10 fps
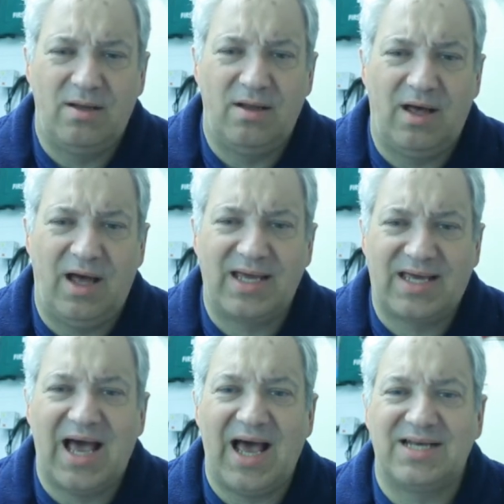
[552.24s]
I
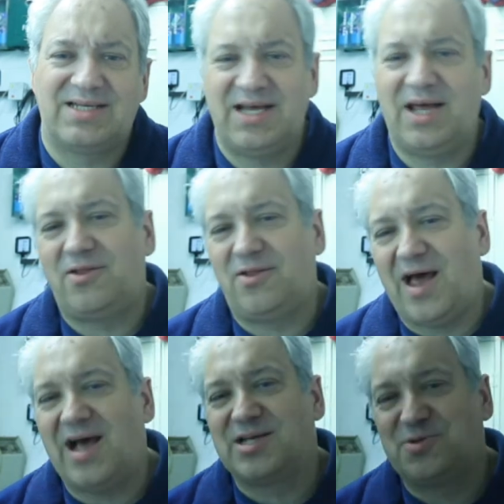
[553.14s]
can't tell the
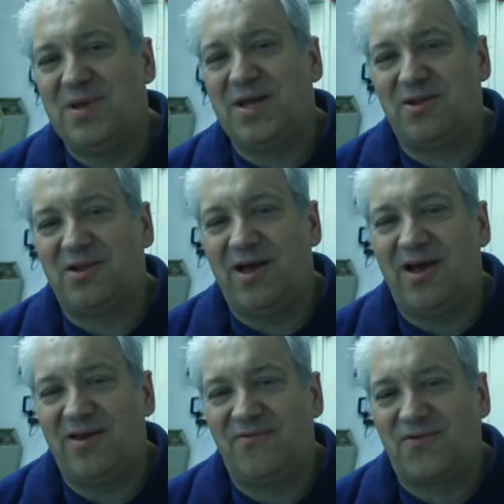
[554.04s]
Haas mill that
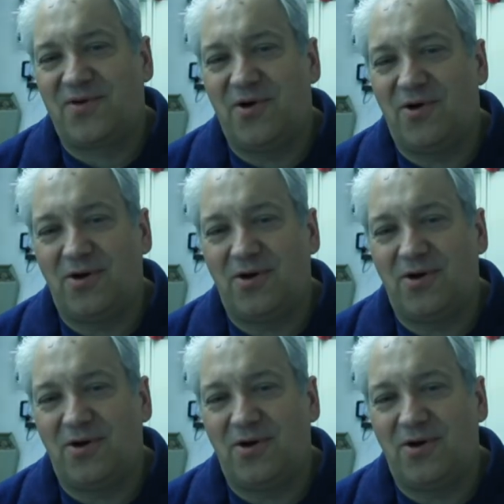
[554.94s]
I've got,